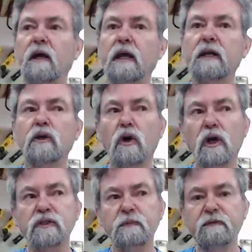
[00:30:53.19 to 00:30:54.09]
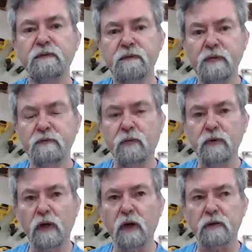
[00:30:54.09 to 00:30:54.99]
it cost me
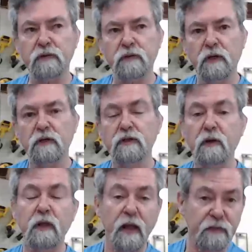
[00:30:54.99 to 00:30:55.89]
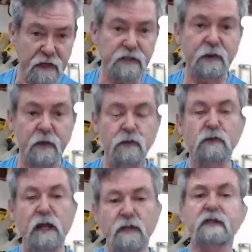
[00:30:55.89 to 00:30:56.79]
$54. So that's how much
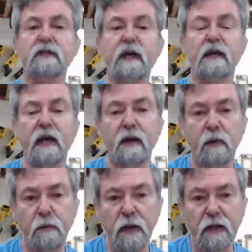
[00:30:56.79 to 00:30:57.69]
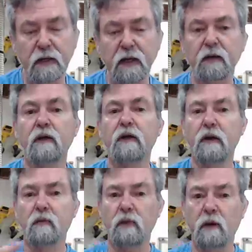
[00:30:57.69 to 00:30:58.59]
was actually taken out of my bank account
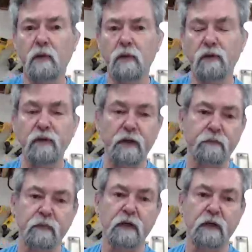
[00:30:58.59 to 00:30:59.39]
when I bought the thing.